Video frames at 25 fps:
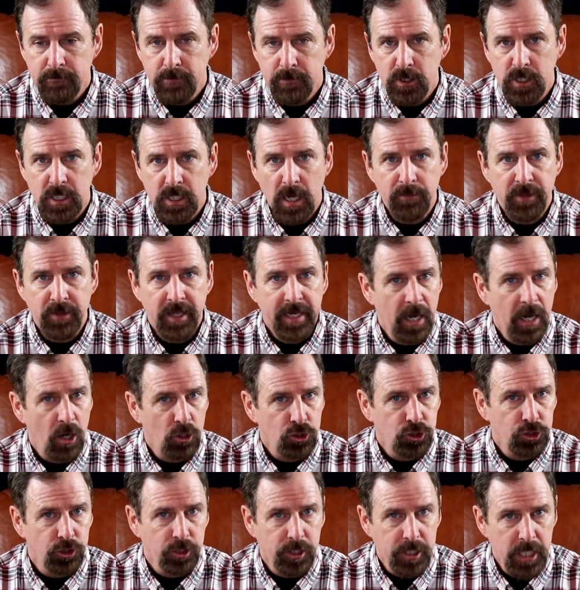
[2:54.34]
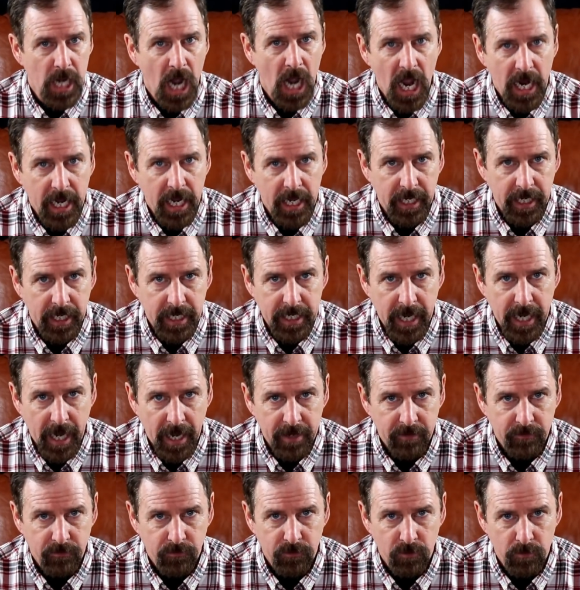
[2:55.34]
Something else you're not going to
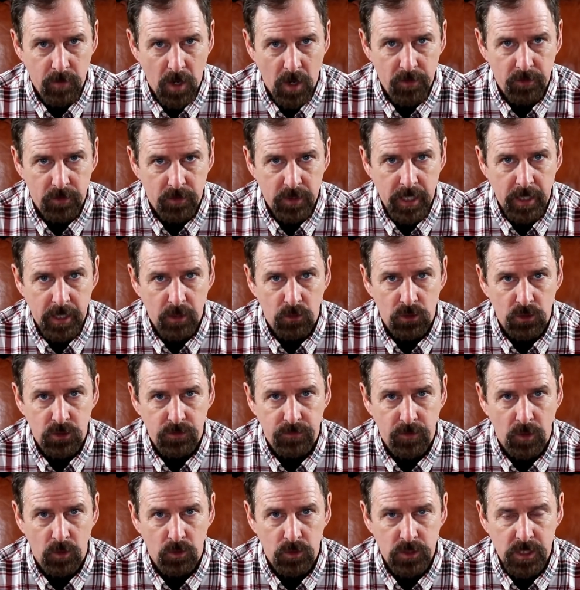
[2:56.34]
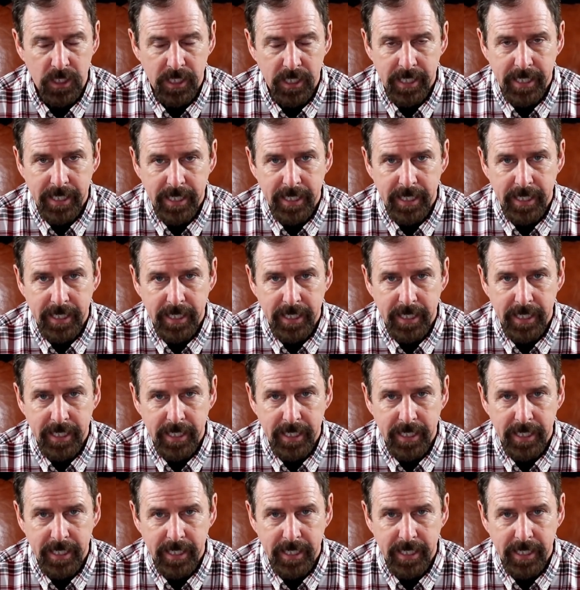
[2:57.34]
get from other dealers, folks,